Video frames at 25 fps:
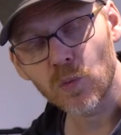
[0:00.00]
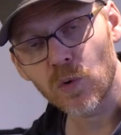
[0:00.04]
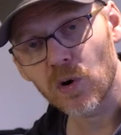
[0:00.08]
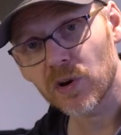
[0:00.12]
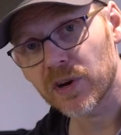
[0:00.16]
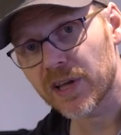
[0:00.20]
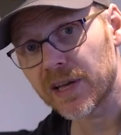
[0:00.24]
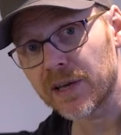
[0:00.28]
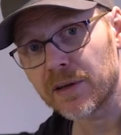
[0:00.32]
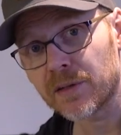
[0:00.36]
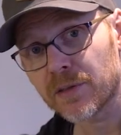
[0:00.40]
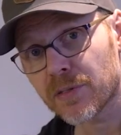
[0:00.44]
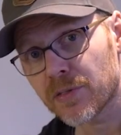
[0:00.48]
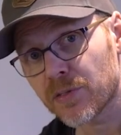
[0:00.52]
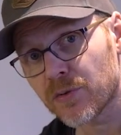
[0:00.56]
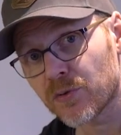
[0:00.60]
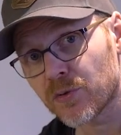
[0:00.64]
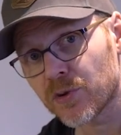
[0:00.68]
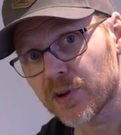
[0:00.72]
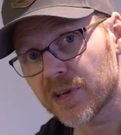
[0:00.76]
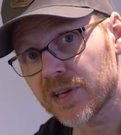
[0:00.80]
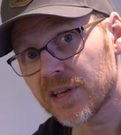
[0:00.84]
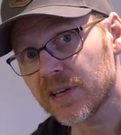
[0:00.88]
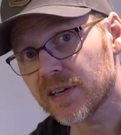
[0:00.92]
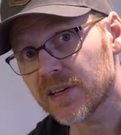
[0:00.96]
the
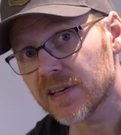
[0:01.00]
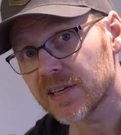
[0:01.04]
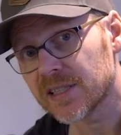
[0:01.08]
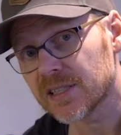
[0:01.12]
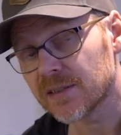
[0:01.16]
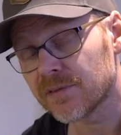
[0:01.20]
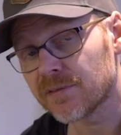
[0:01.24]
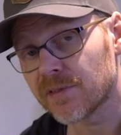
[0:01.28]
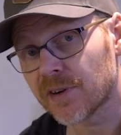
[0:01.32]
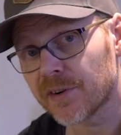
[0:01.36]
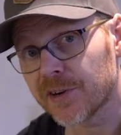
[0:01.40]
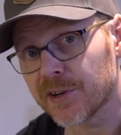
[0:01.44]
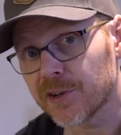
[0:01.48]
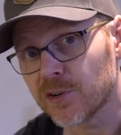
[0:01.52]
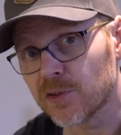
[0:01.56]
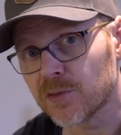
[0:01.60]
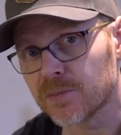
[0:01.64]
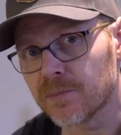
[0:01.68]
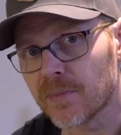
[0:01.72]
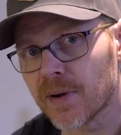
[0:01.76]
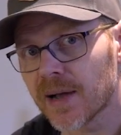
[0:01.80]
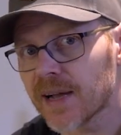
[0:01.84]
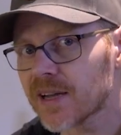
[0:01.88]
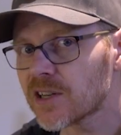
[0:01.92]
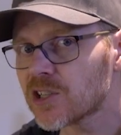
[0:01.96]
183 is a very
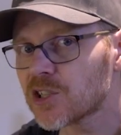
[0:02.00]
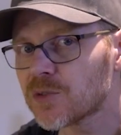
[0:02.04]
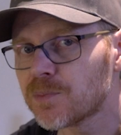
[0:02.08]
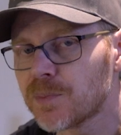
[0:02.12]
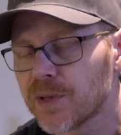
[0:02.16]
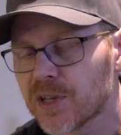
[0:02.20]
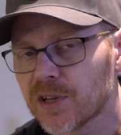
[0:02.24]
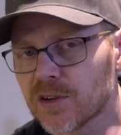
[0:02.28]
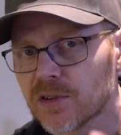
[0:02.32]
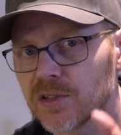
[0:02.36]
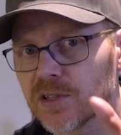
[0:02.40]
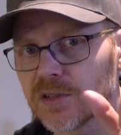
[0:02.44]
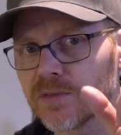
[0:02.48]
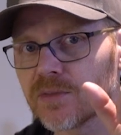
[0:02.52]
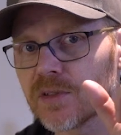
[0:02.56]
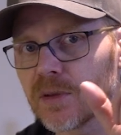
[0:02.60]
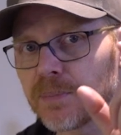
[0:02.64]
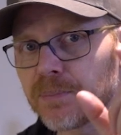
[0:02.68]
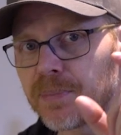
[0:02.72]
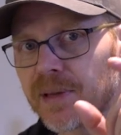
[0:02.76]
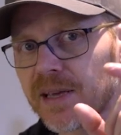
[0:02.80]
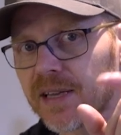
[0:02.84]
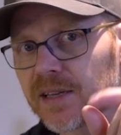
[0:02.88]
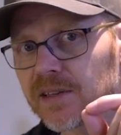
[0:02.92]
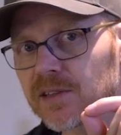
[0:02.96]
good match because of the
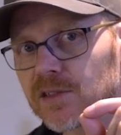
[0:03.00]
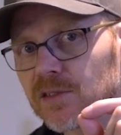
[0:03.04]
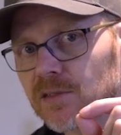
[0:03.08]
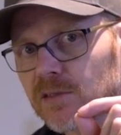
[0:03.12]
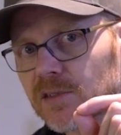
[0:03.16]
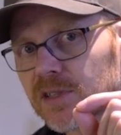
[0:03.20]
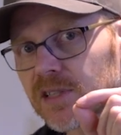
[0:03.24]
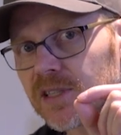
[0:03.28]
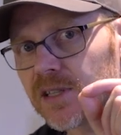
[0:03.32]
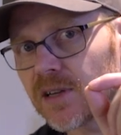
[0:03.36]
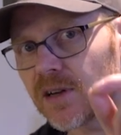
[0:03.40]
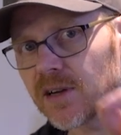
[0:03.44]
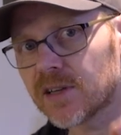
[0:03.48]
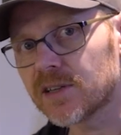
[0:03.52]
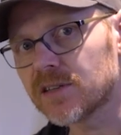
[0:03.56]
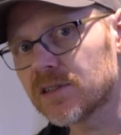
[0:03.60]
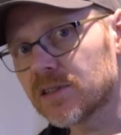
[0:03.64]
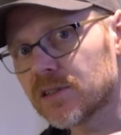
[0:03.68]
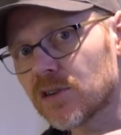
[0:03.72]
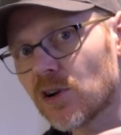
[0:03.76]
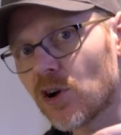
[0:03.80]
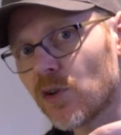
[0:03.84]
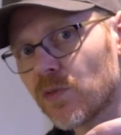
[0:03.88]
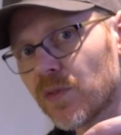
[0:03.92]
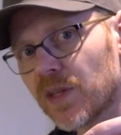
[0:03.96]
pixel
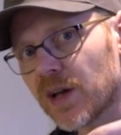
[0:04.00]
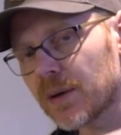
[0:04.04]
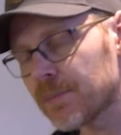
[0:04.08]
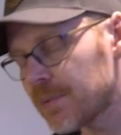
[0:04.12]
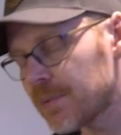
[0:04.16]
size on